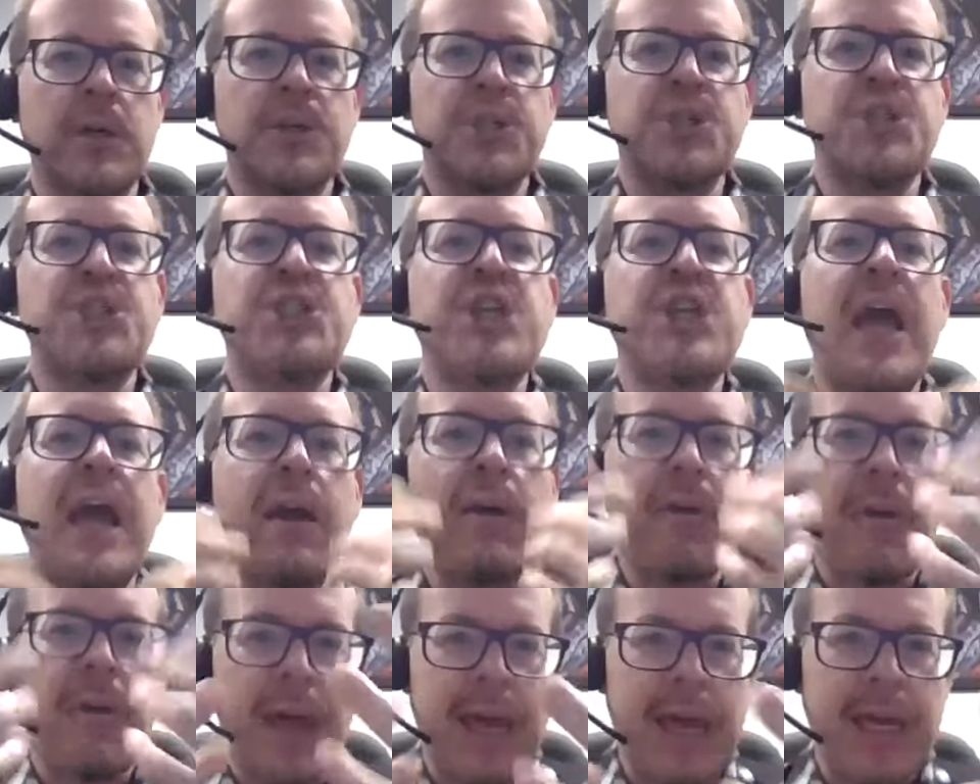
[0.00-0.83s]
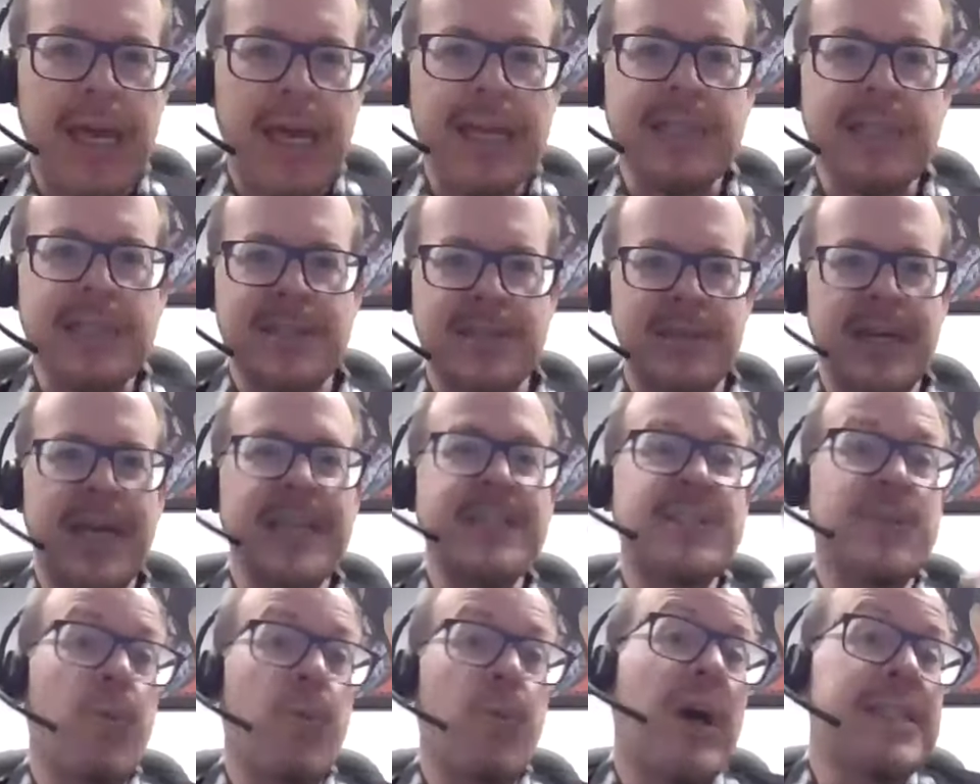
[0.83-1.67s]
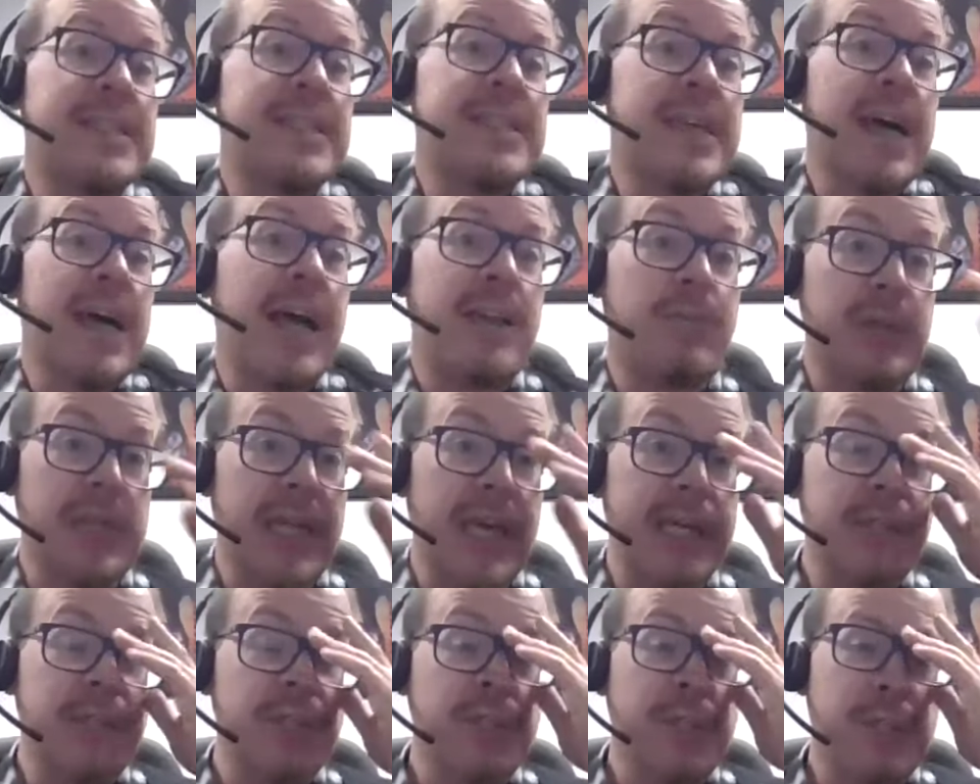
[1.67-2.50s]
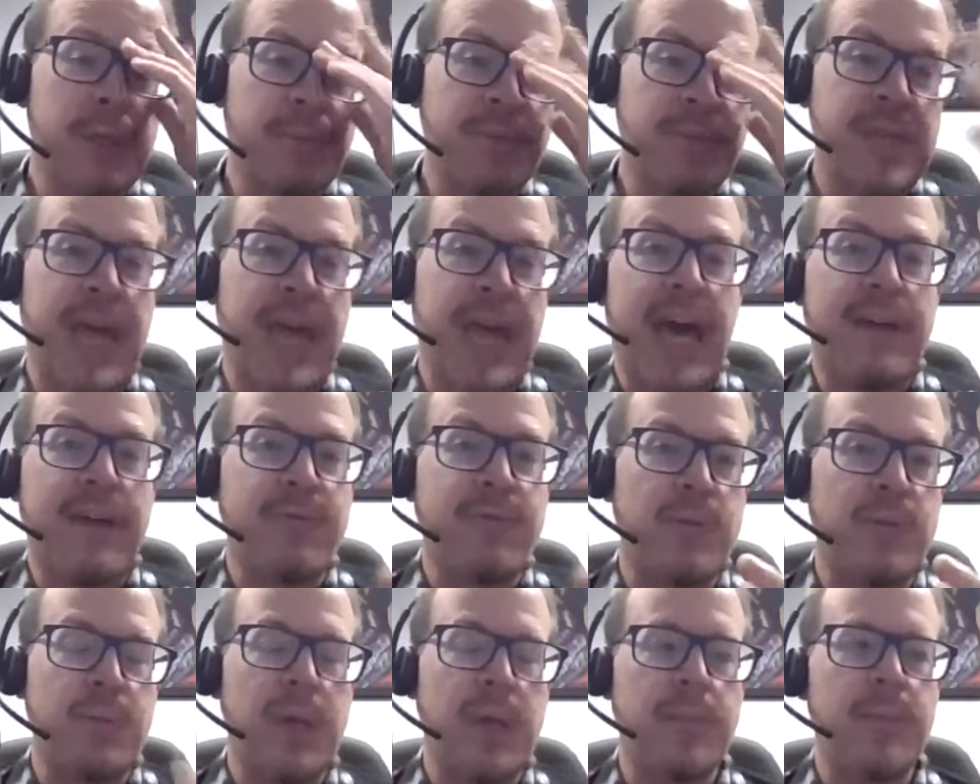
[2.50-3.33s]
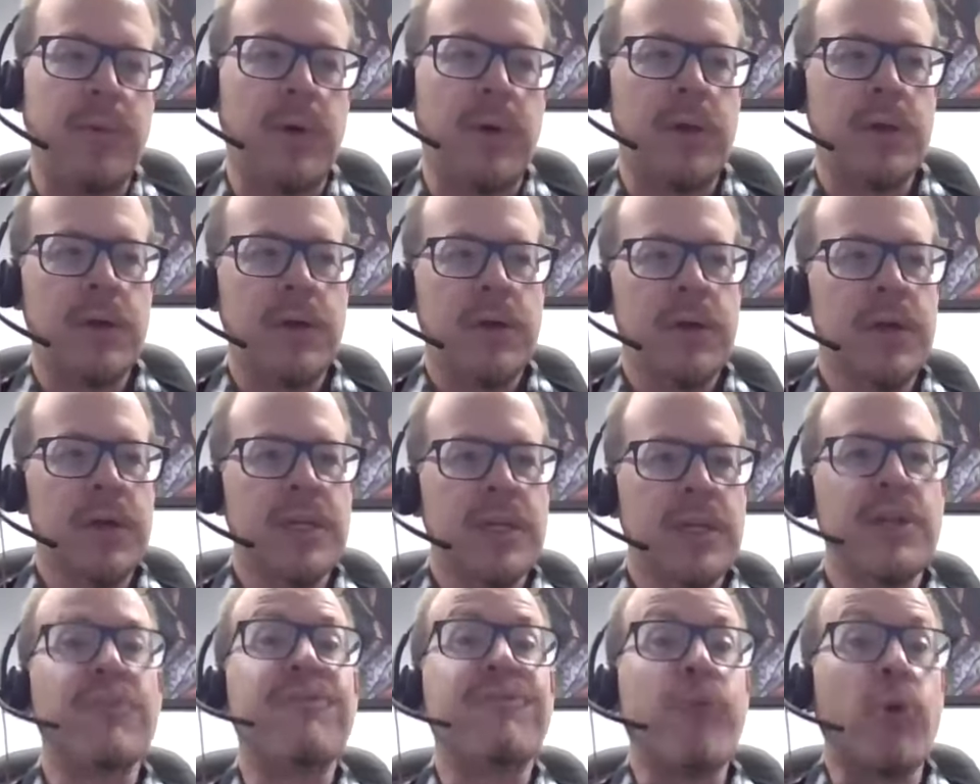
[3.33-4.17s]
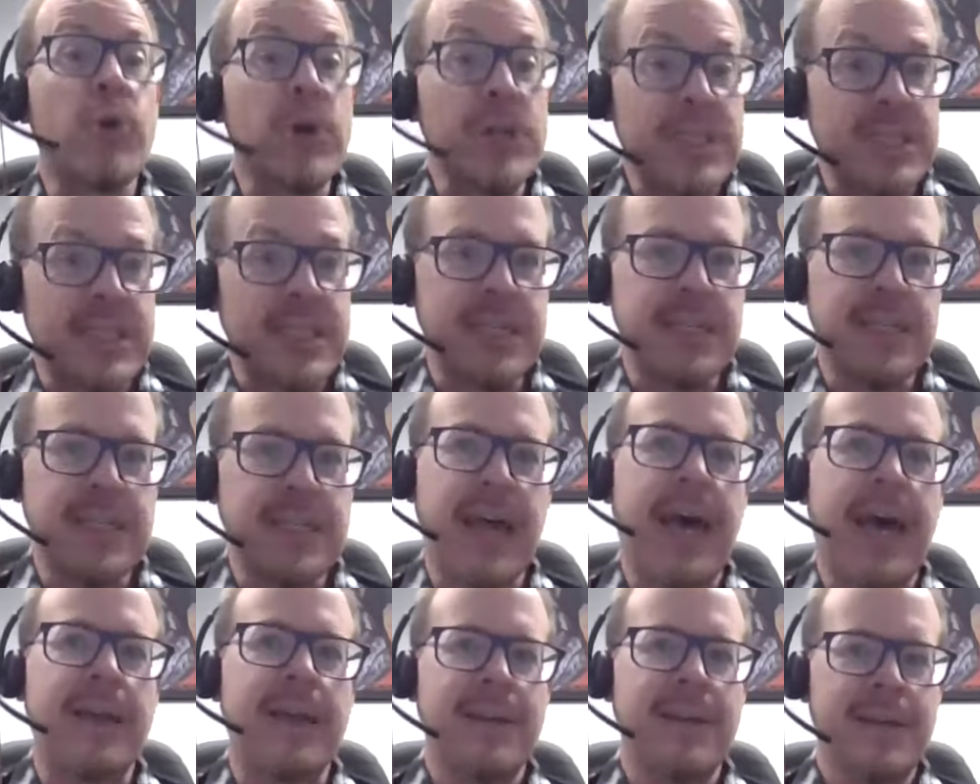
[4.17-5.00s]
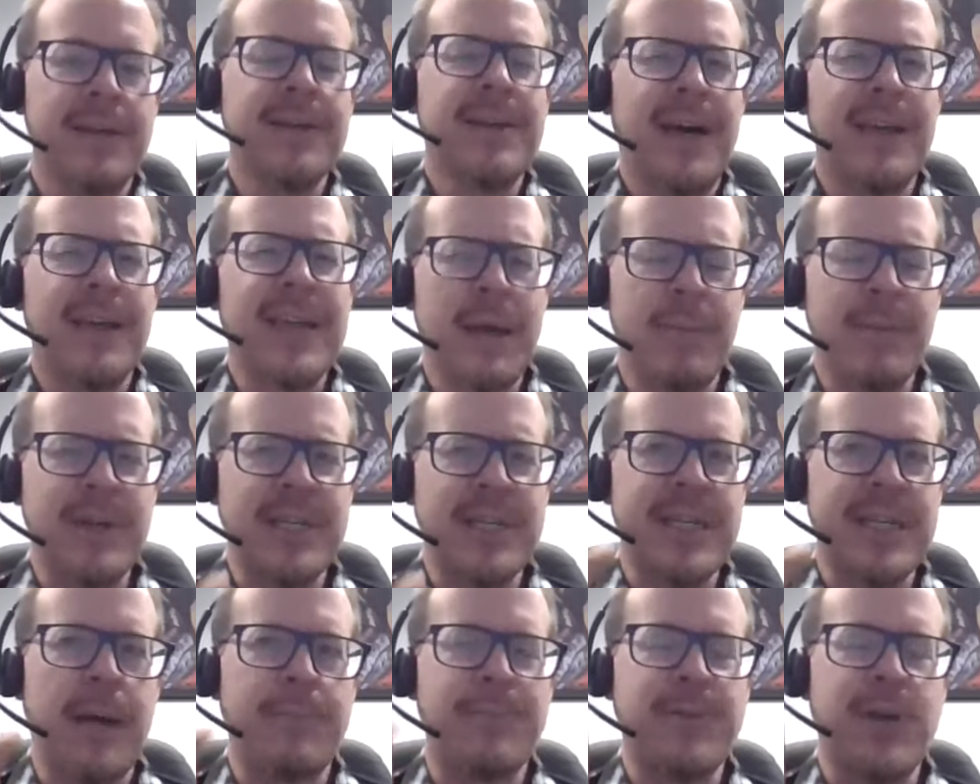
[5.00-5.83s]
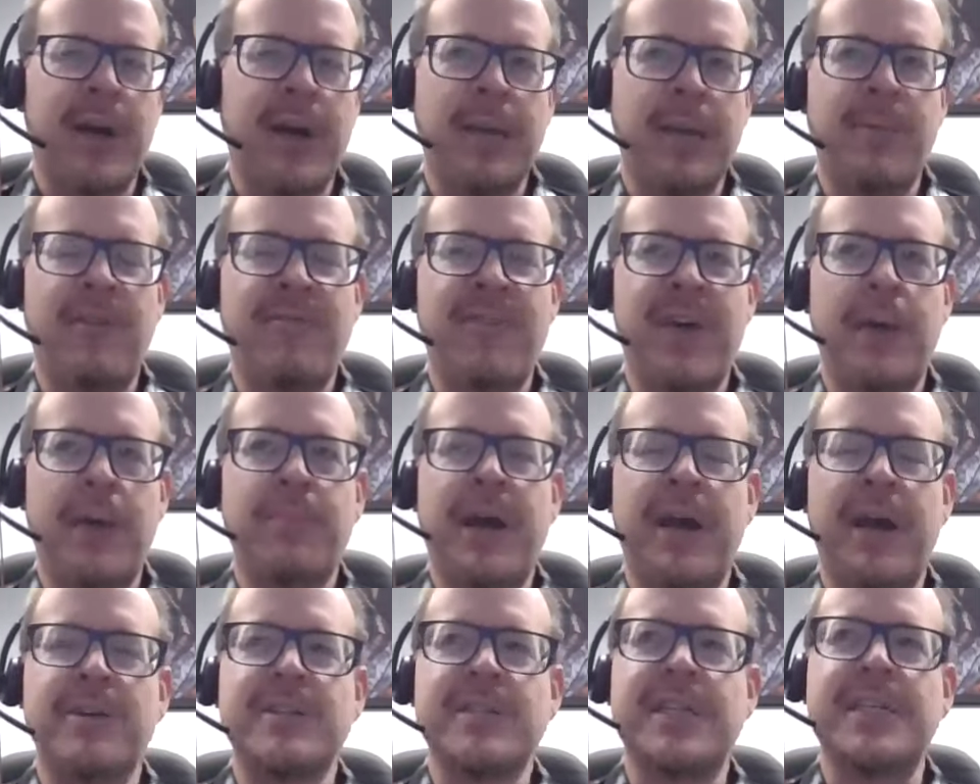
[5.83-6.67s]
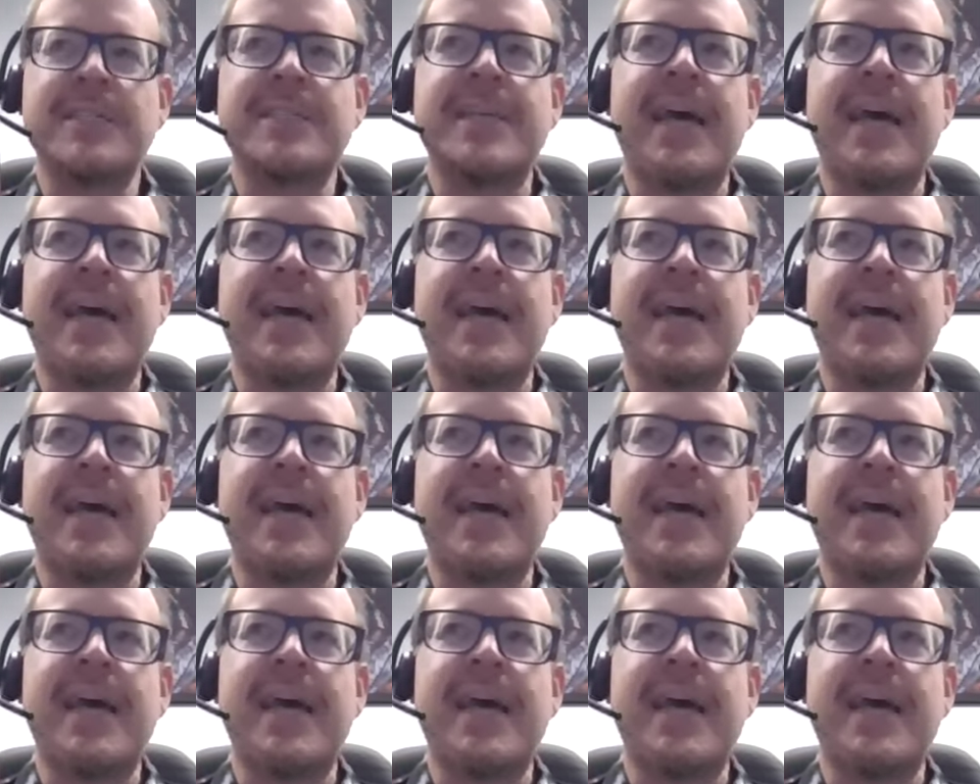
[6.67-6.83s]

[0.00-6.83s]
sharing. It's one-sided relationships they have with people. They're forced into that. I think I'm going to stop talking about vampires in a